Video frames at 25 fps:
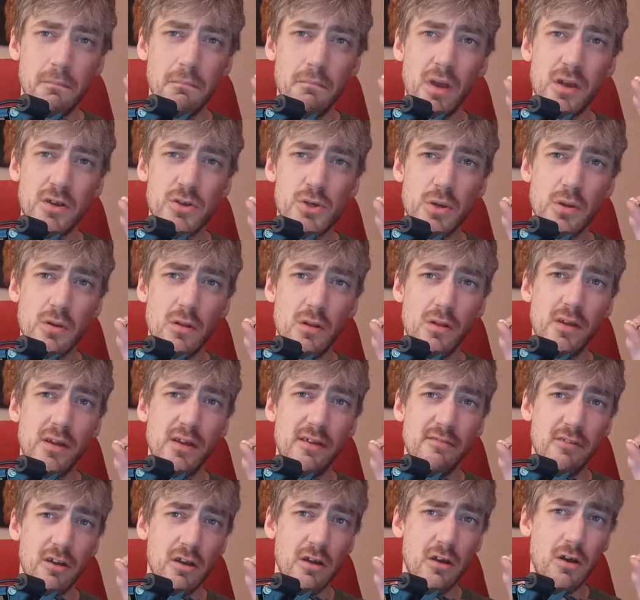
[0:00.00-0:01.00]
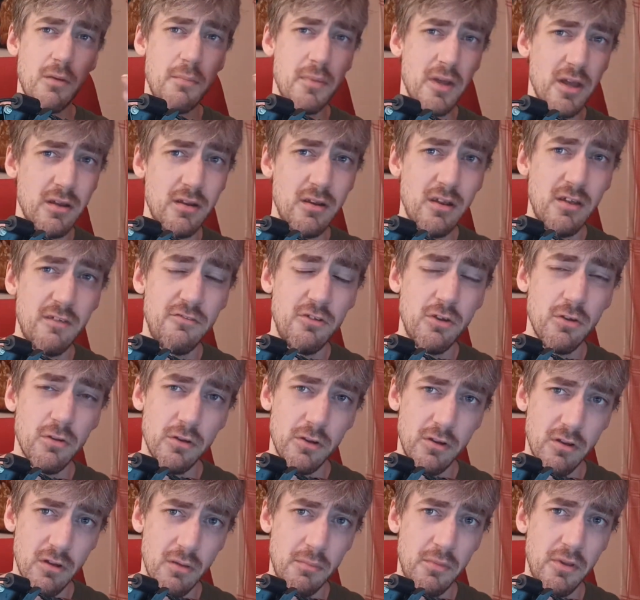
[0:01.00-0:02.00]
Make sure to leave a comment if you're
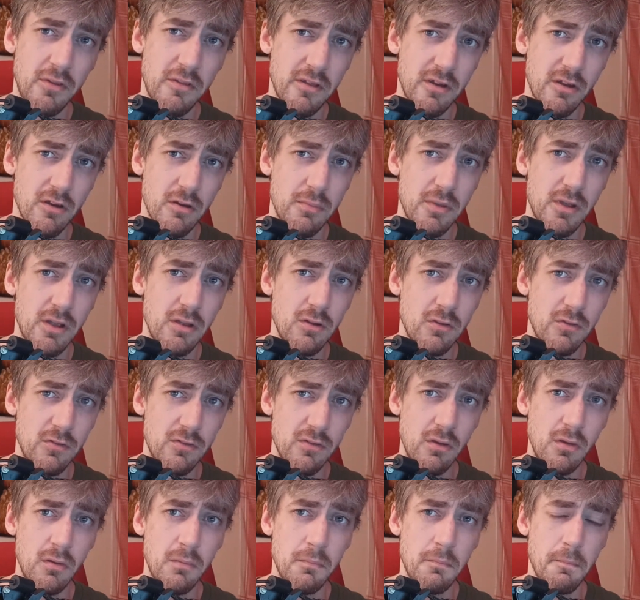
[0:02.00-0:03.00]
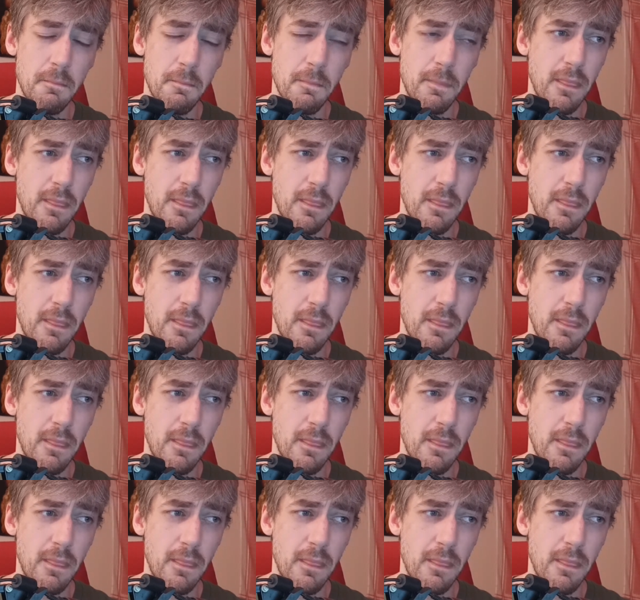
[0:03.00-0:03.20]
a dermal therapy user.